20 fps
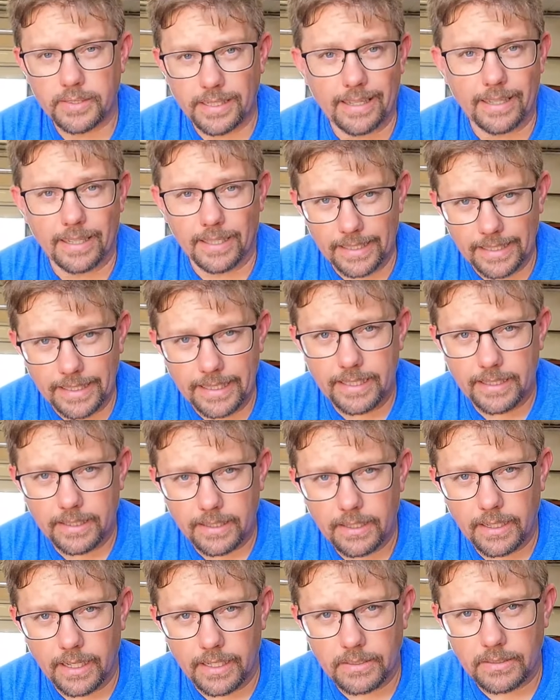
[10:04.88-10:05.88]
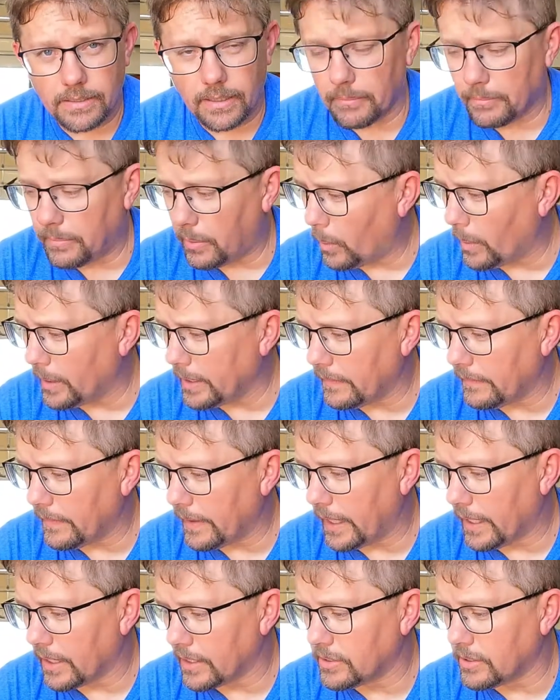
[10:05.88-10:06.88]
it's had a leak at some point in
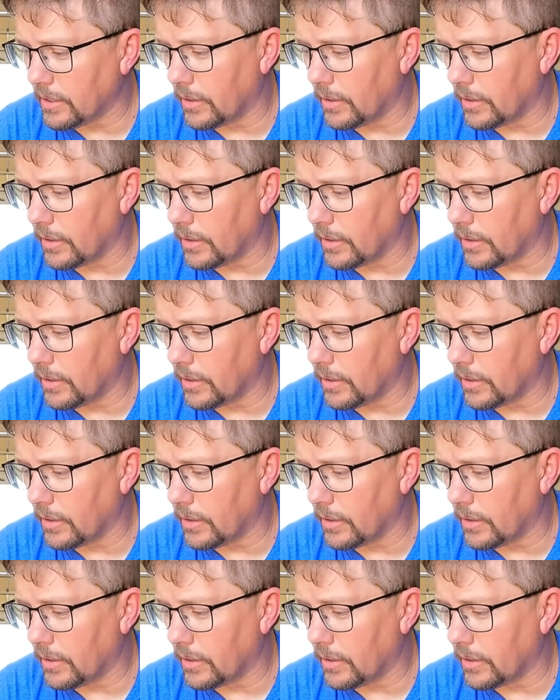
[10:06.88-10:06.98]
there.